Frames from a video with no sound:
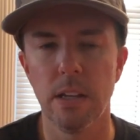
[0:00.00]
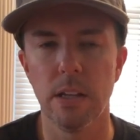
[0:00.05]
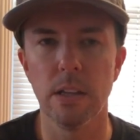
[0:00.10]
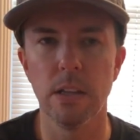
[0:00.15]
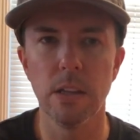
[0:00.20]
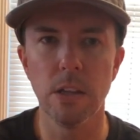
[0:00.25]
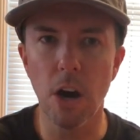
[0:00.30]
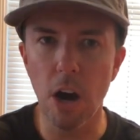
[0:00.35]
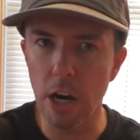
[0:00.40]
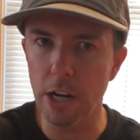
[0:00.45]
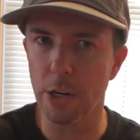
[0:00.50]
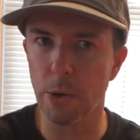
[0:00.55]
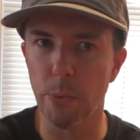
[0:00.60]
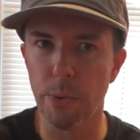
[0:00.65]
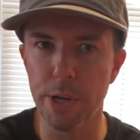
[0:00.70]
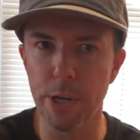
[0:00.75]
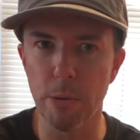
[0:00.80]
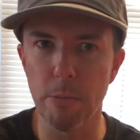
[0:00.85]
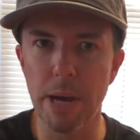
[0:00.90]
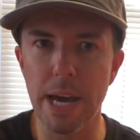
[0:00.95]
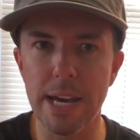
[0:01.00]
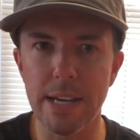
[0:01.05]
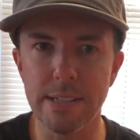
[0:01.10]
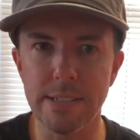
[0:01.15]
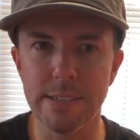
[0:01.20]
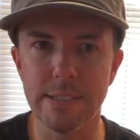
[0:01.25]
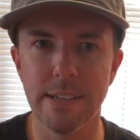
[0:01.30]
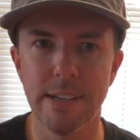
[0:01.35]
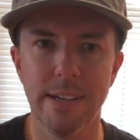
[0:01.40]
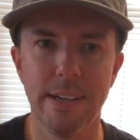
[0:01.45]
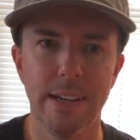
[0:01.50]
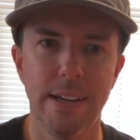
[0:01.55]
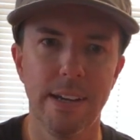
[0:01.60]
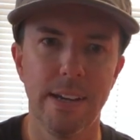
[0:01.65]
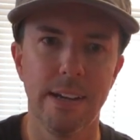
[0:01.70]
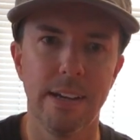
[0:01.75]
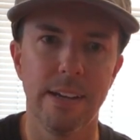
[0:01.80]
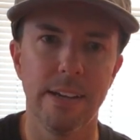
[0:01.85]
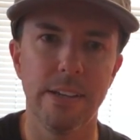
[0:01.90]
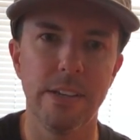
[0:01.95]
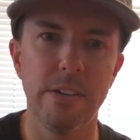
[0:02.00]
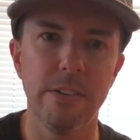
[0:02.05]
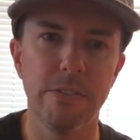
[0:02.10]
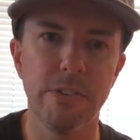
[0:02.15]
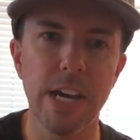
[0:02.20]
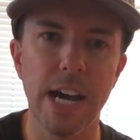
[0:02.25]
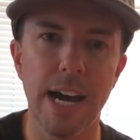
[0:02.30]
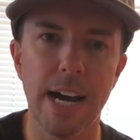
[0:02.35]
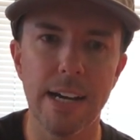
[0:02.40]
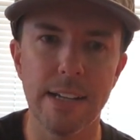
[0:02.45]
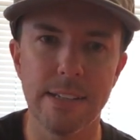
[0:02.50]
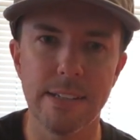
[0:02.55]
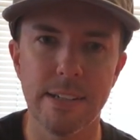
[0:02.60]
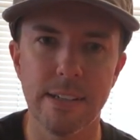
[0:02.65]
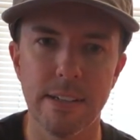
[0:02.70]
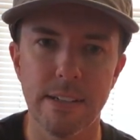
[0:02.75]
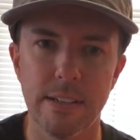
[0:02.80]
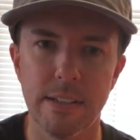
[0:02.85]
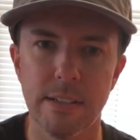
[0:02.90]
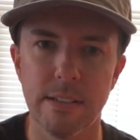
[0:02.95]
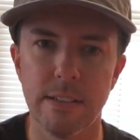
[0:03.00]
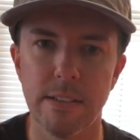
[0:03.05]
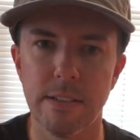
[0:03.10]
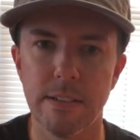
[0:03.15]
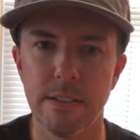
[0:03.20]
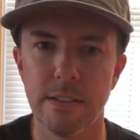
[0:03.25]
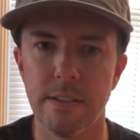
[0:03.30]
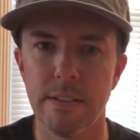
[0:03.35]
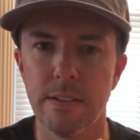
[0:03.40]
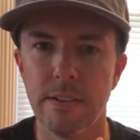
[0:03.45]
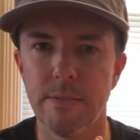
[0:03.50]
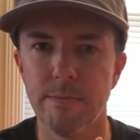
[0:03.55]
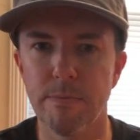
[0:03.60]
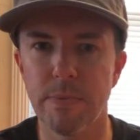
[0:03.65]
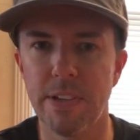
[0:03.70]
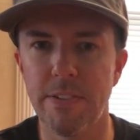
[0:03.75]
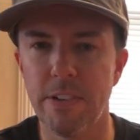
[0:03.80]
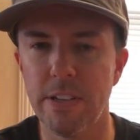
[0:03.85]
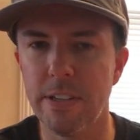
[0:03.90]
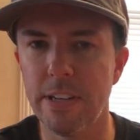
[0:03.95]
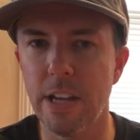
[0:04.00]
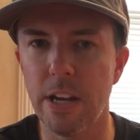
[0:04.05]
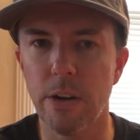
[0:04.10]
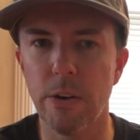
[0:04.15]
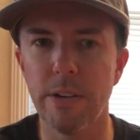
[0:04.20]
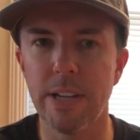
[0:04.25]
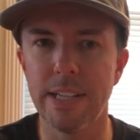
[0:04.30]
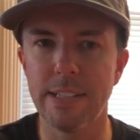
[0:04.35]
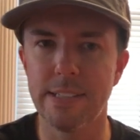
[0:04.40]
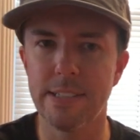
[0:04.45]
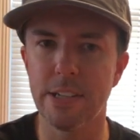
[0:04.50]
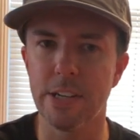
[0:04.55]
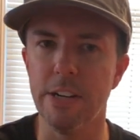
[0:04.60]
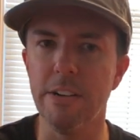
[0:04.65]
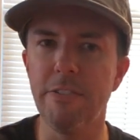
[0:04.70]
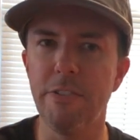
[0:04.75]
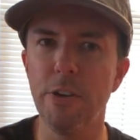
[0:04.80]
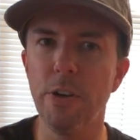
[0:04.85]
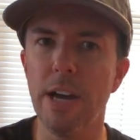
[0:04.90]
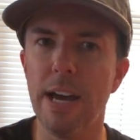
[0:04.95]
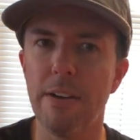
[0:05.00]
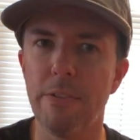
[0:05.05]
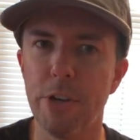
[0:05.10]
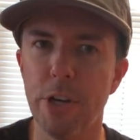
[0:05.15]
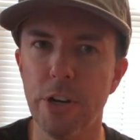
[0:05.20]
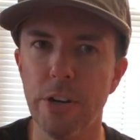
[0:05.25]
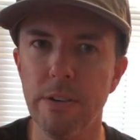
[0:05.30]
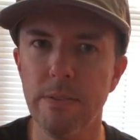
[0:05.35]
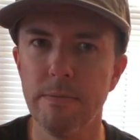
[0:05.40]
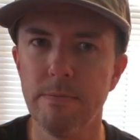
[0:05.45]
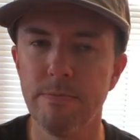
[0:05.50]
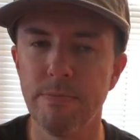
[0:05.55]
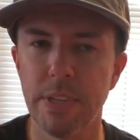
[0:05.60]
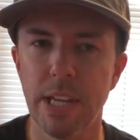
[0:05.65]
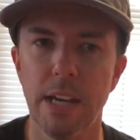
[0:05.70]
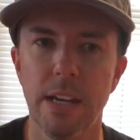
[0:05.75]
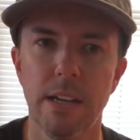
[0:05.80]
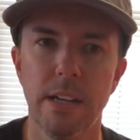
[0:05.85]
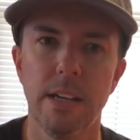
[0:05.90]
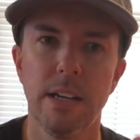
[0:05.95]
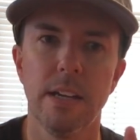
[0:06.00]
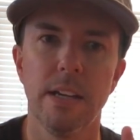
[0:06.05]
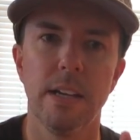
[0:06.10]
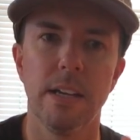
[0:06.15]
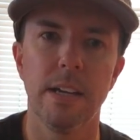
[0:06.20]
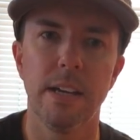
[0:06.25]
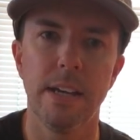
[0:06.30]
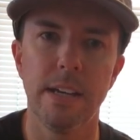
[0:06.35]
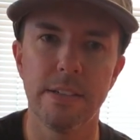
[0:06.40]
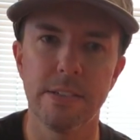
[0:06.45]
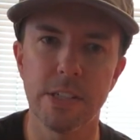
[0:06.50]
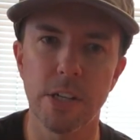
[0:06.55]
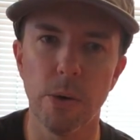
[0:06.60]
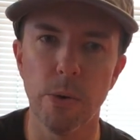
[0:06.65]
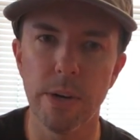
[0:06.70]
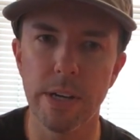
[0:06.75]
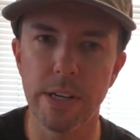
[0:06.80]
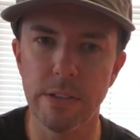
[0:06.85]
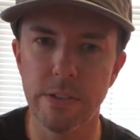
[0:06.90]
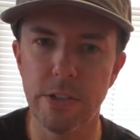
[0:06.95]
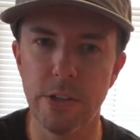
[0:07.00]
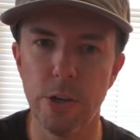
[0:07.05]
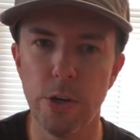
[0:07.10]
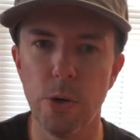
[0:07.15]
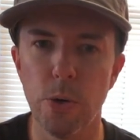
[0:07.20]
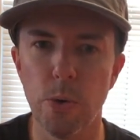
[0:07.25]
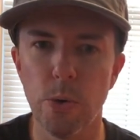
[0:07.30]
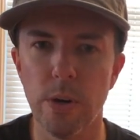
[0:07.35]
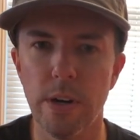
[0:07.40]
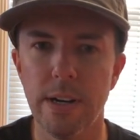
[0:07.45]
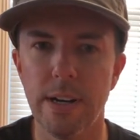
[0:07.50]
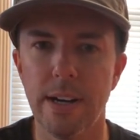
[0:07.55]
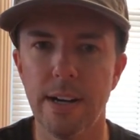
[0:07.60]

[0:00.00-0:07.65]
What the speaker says: Longer wheelbase, you've got, it's going to feel heavier. It's going to